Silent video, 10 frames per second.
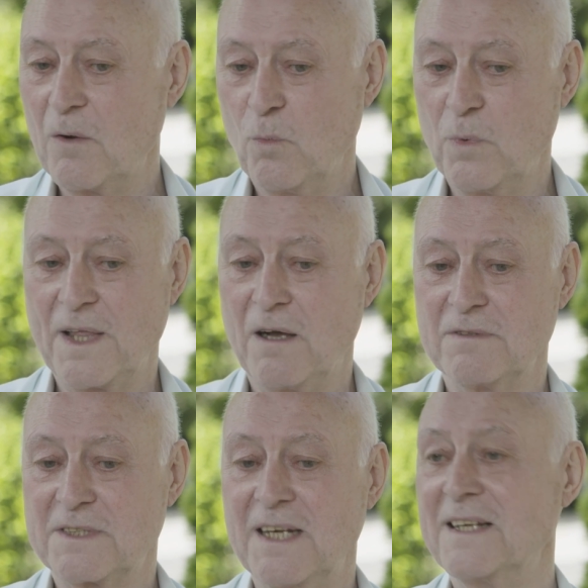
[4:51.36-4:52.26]

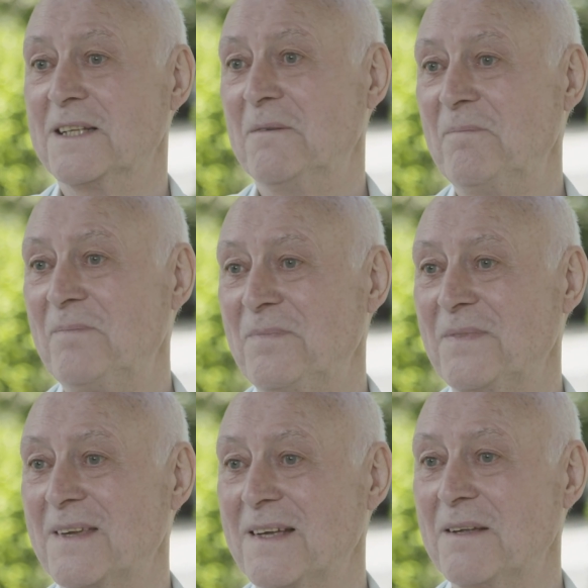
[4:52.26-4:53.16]
without telling them,
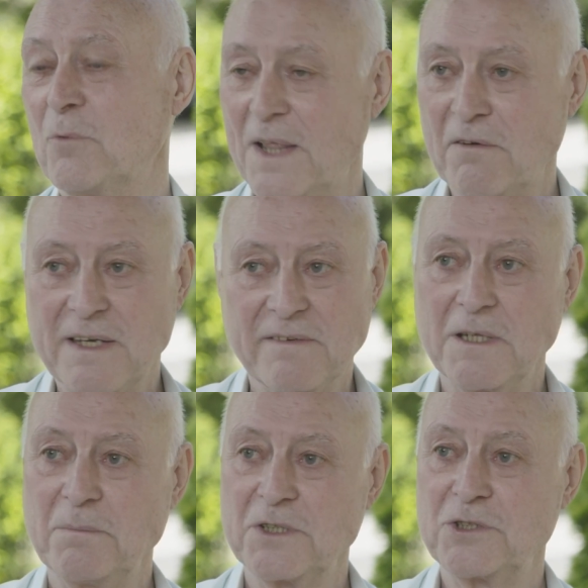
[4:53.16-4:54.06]
without
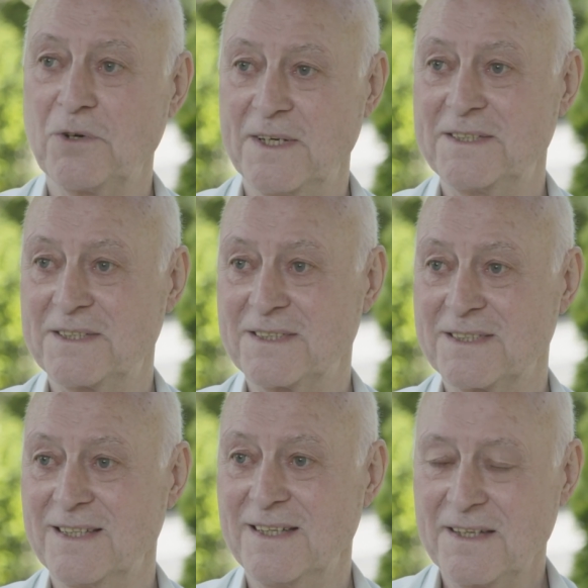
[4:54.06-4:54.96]
giving them the
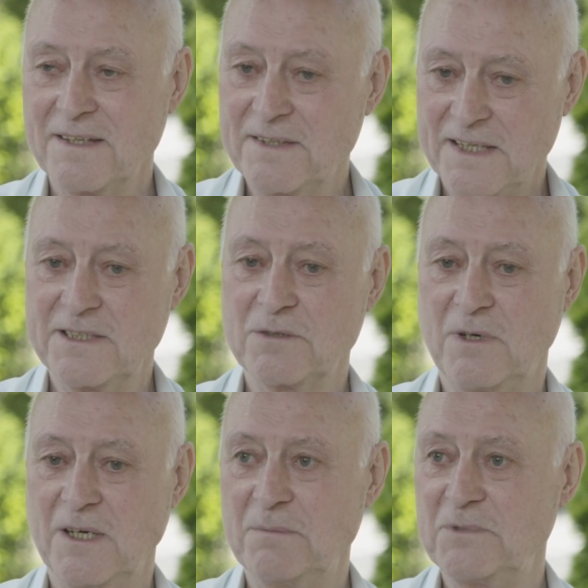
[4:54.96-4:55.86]
choice. That is
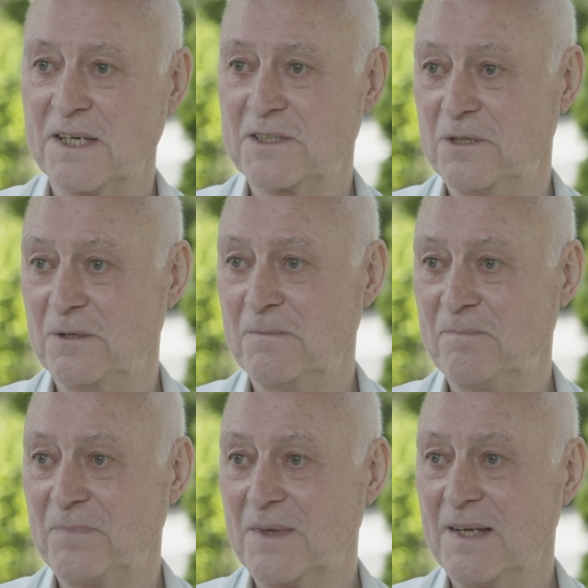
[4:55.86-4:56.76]
what I object to.
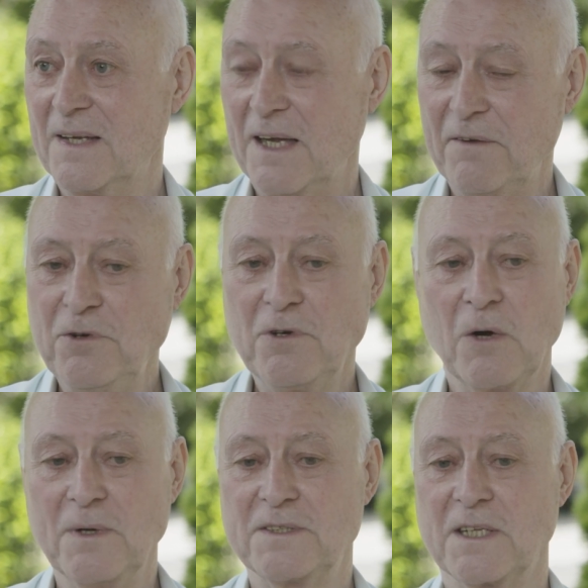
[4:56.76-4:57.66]
If you
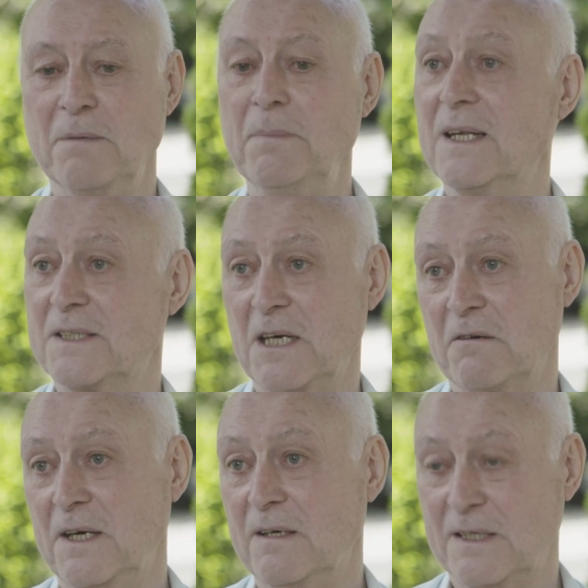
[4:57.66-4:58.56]
go into the
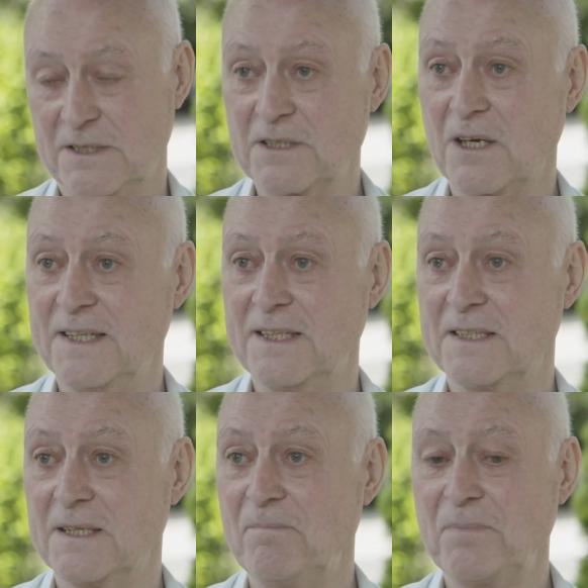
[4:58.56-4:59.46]
military, as I did,